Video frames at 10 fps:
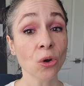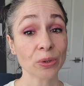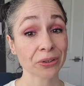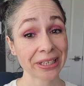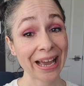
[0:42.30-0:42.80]

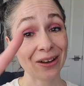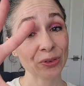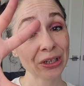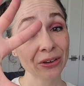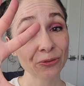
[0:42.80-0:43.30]
we only have
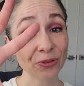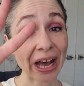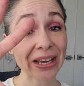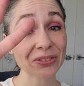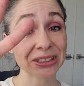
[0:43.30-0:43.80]

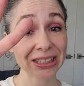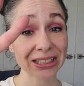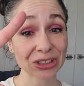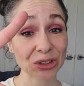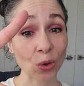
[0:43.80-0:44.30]
5
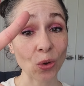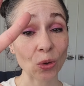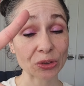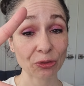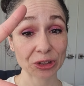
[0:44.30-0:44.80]
seats
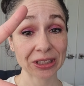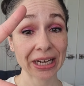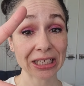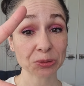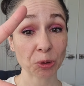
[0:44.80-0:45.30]
sold for
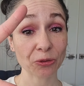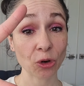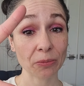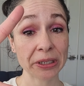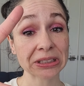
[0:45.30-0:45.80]
tonight's
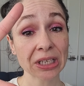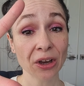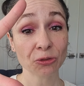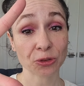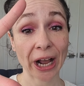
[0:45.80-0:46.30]
performance,
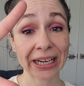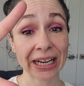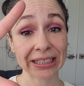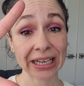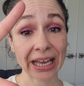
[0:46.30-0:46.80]

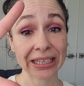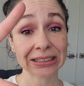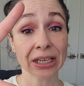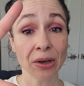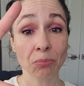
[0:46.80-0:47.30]
Friday
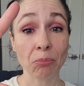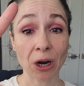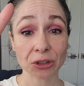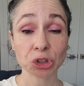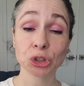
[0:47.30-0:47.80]
night,
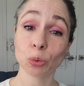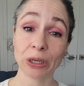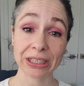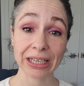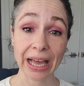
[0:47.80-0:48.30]
March
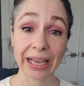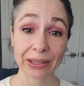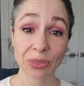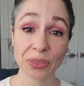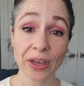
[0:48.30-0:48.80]

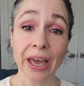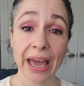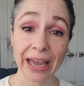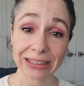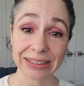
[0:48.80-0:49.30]
29th
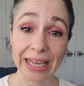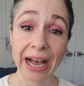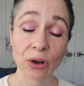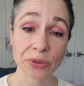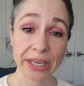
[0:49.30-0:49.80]
at
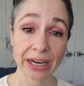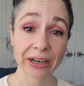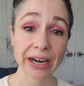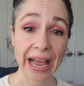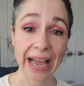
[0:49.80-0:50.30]
Zao
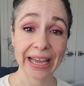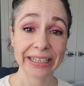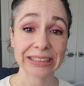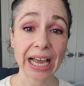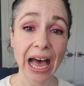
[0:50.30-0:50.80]
there.
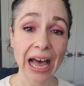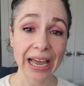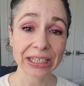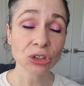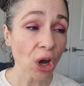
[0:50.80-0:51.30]
And
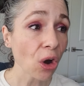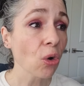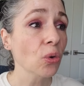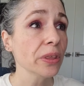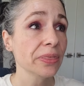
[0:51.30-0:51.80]
I
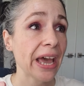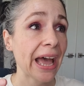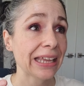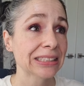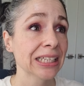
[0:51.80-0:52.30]
know
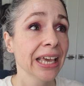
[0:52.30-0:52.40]
that